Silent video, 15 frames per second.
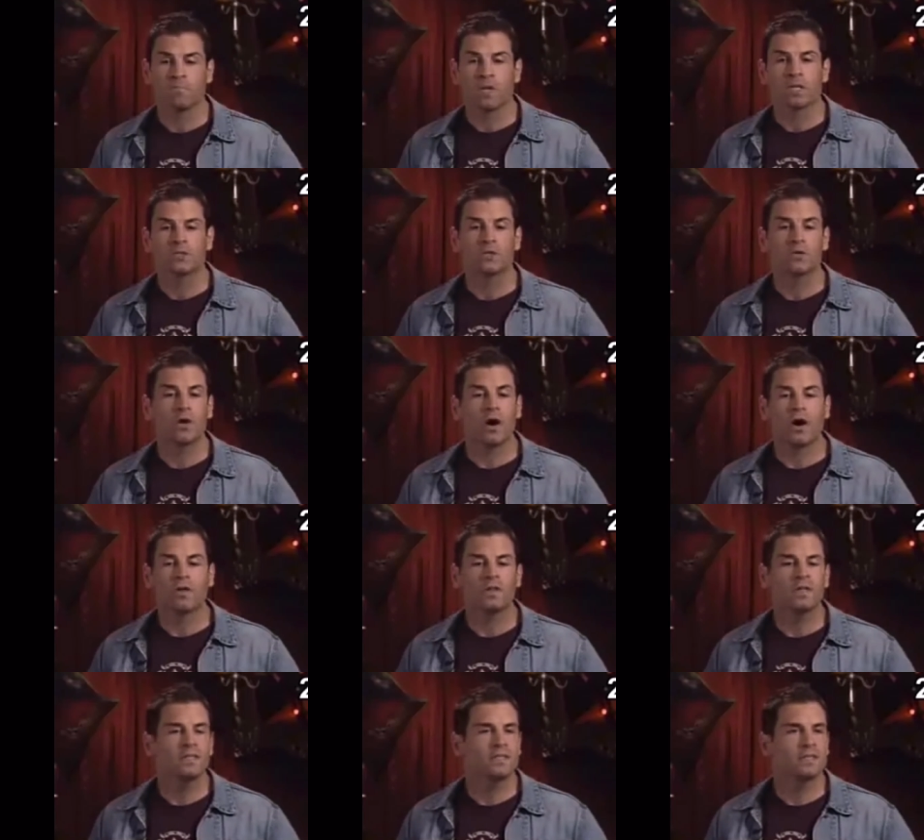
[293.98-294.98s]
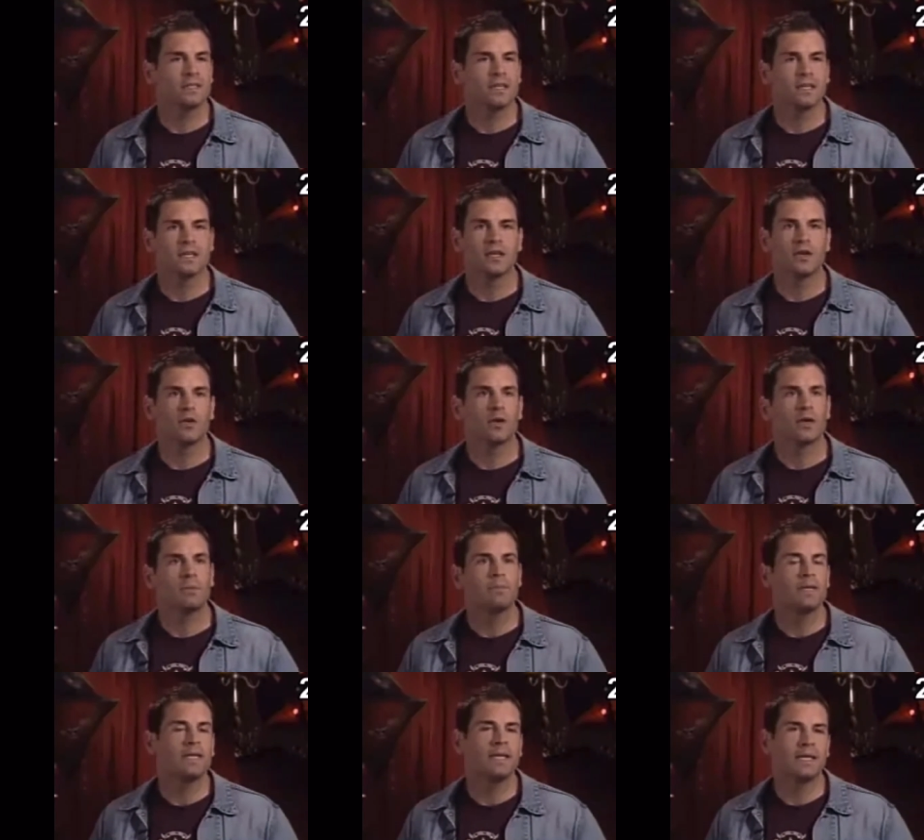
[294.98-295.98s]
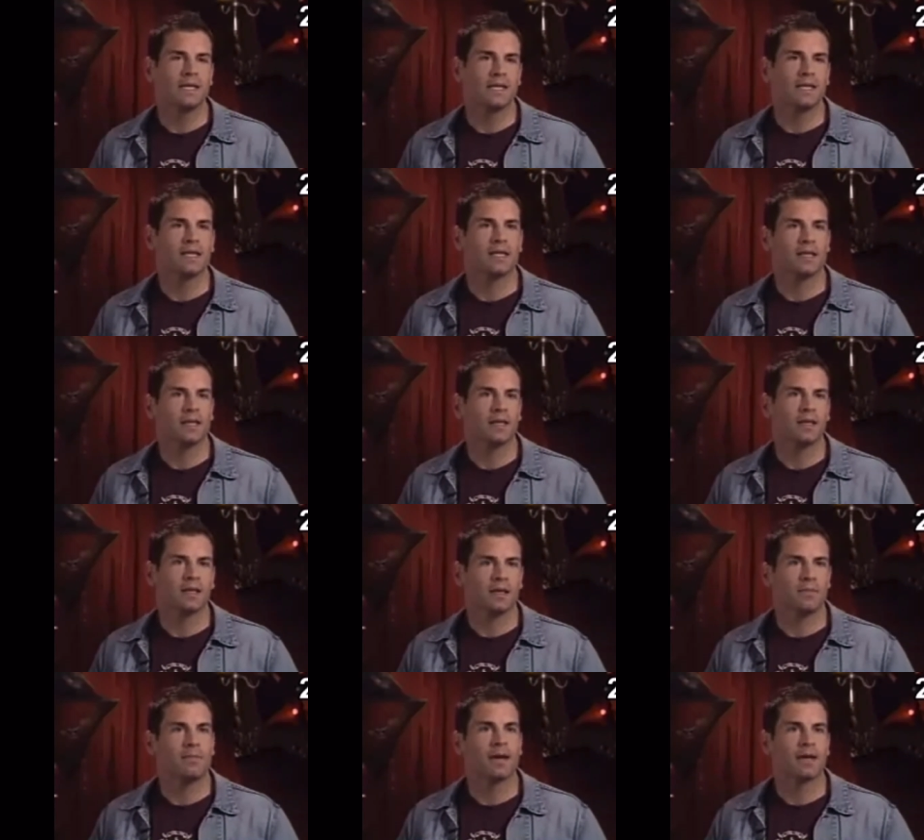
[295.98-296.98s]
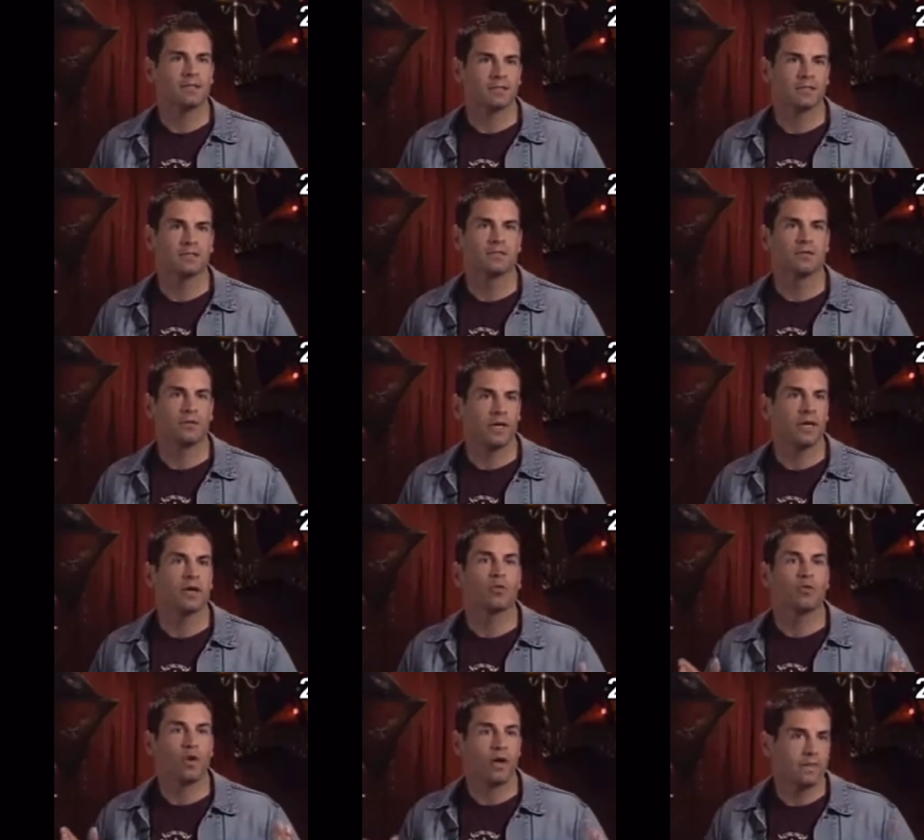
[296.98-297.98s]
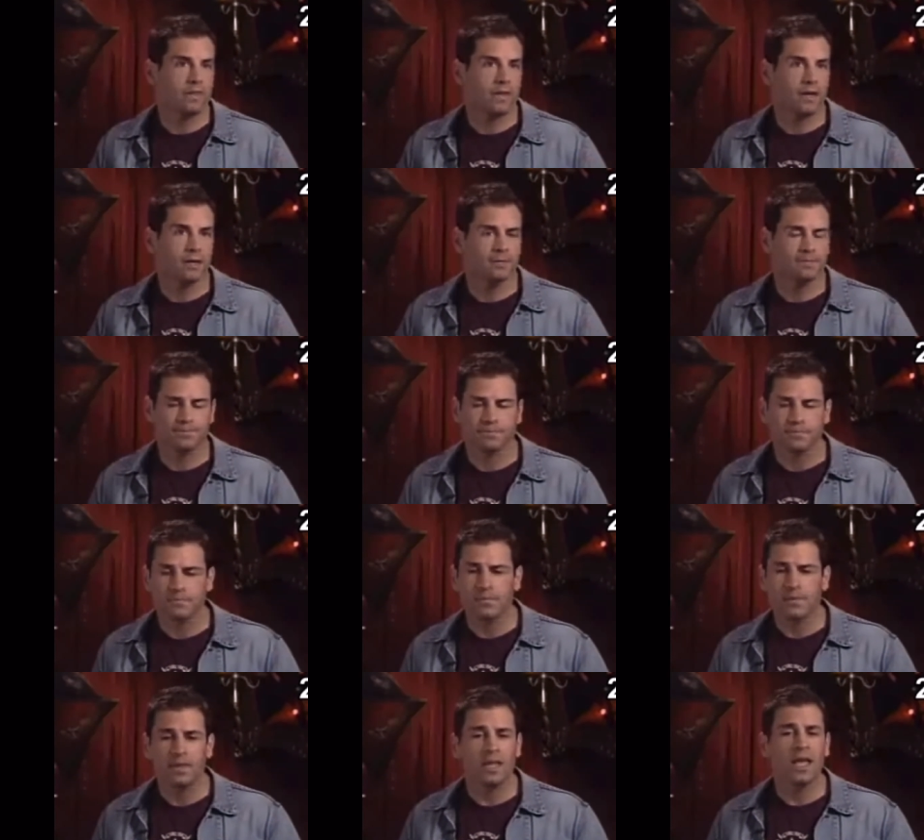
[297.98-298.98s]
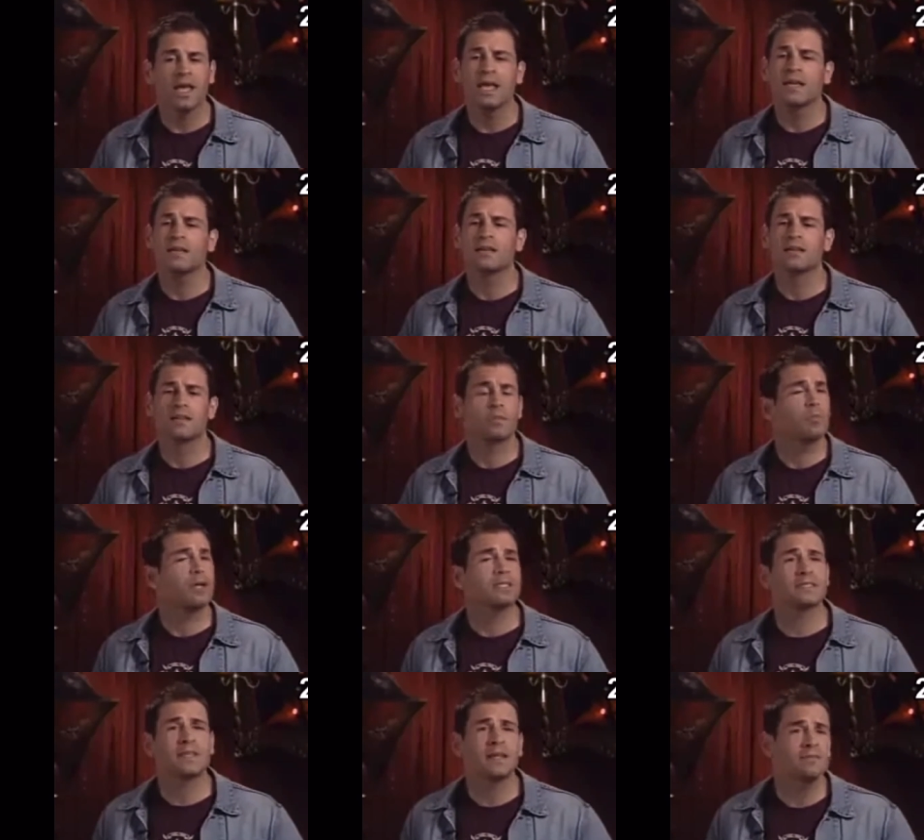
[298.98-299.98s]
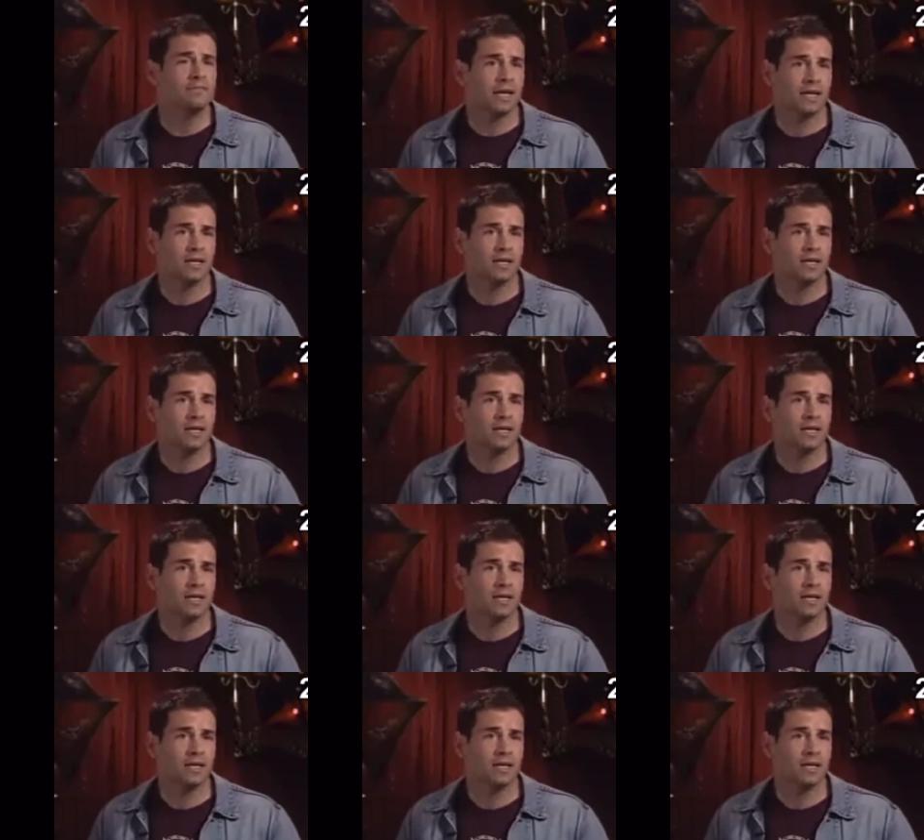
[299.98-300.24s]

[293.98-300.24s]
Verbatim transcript: so all these, you know, immediate comparisons are there, right there and the press loves that.